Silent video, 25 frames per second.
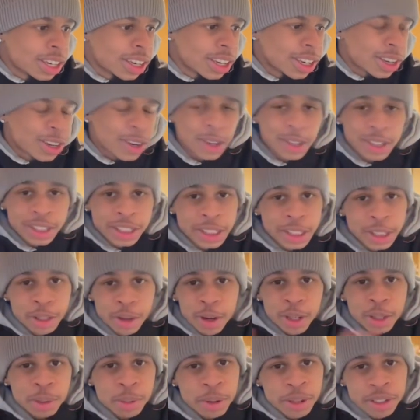Got
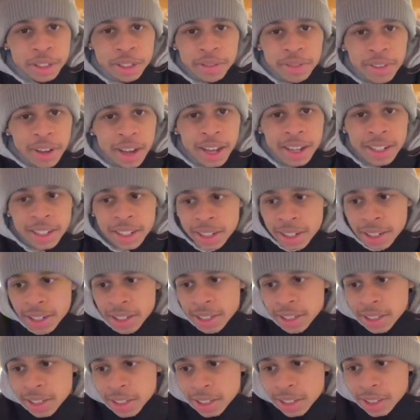zero experience of any of
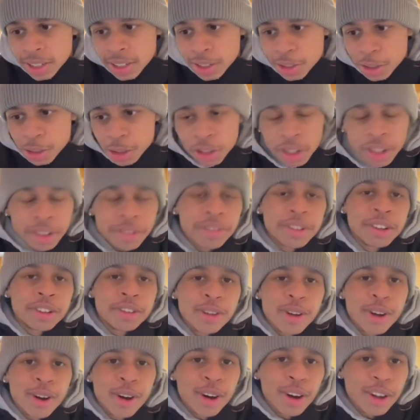this. Just trying to
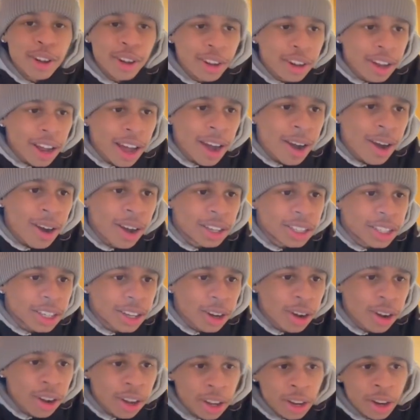figure it all out as
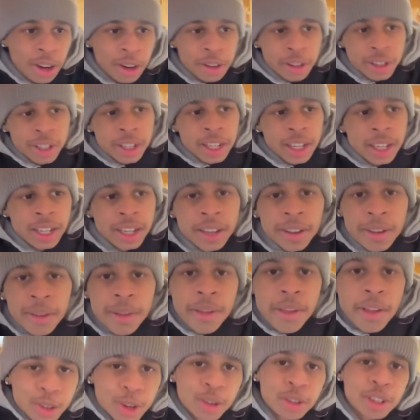I go along, really.
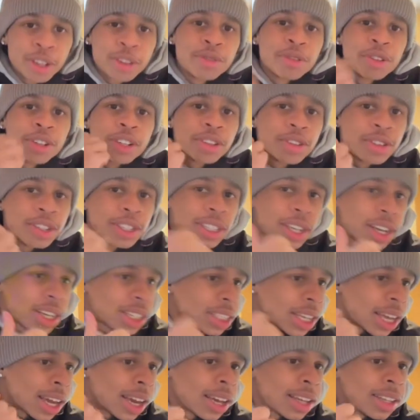Currently 3 degrees
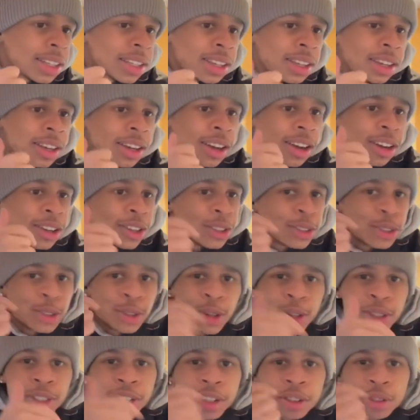outside and there's
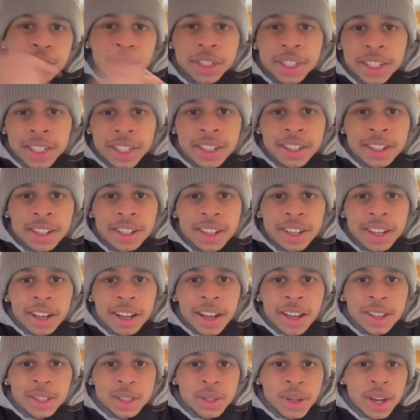no central heating in here,
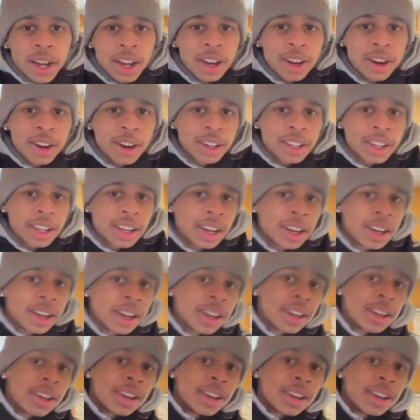hence why I got the